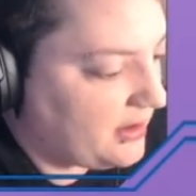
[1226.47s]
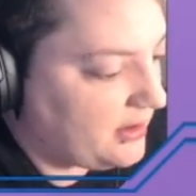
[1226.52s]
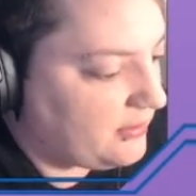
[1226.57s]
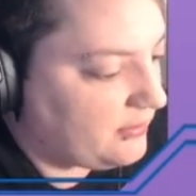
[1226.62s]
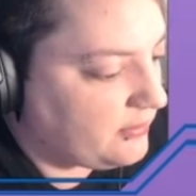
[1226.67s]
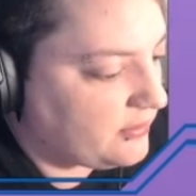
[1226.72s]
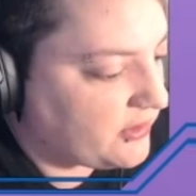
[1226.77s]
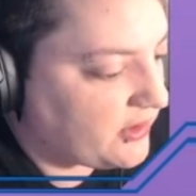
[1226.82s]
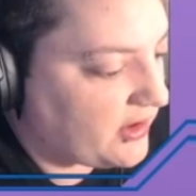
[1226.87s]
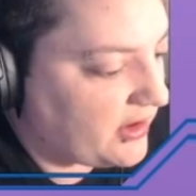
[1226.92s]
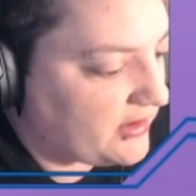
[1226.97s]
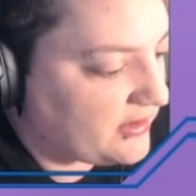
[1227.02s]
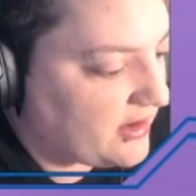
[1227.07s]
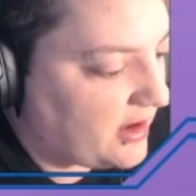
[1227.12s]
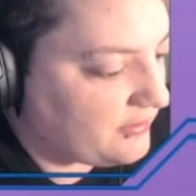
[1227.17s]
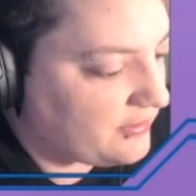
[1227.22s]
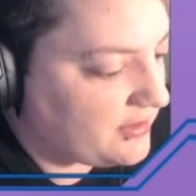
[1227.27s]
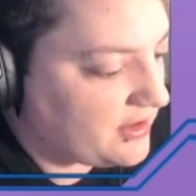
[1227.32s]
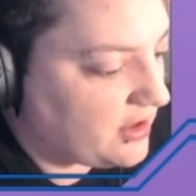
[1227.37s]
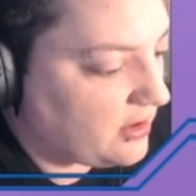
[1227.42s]
we slice
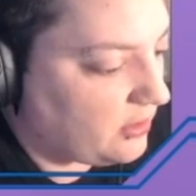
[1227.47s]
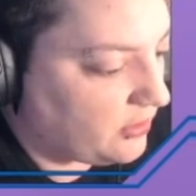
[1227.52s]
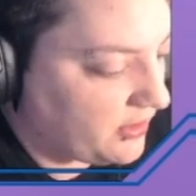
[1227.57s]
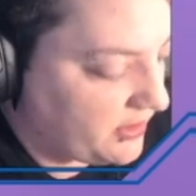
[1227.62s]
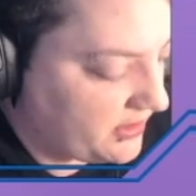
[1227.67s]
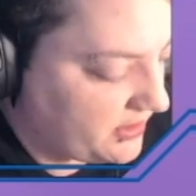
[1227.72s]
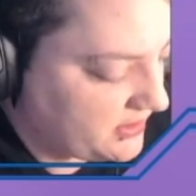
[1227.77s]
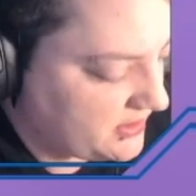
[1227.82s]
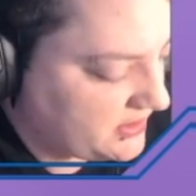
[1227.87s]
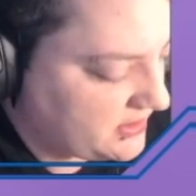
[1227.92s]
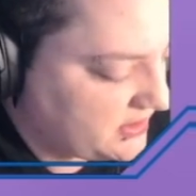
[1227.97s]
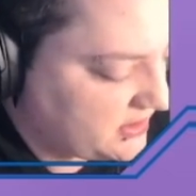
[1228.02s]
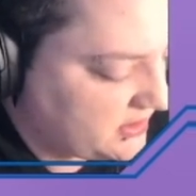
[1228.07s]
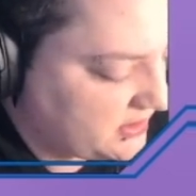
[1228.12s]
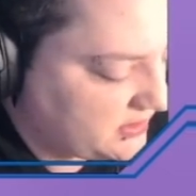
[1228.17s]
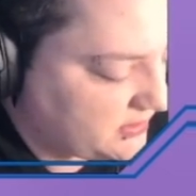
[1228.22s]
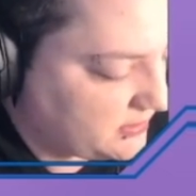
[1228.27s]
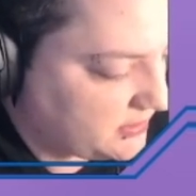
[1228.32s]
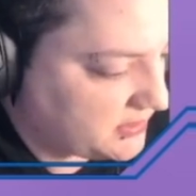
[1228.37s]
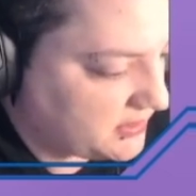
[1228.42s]
off the
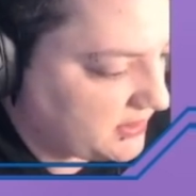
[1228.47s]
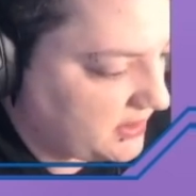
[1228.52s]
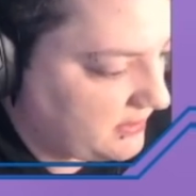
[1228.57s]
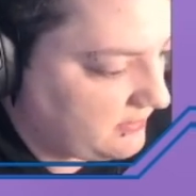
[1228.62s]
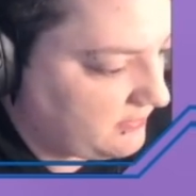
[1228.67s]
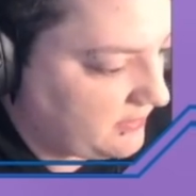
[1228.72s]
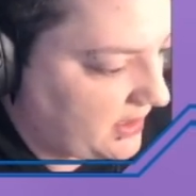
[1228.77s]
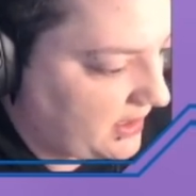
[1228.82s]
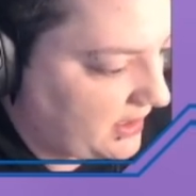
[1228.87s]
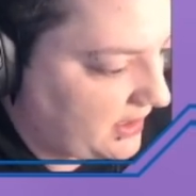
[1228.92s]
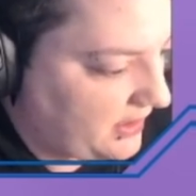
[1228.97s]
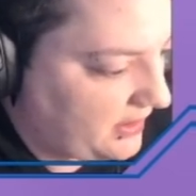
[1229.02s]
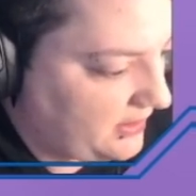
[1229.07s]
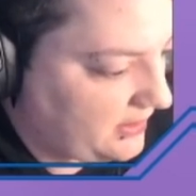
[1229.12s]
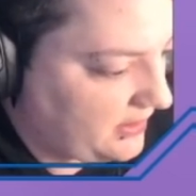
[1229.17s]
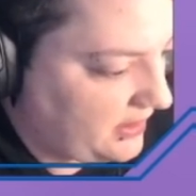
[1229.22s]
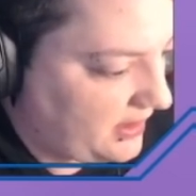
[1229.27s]
oldest. So save that.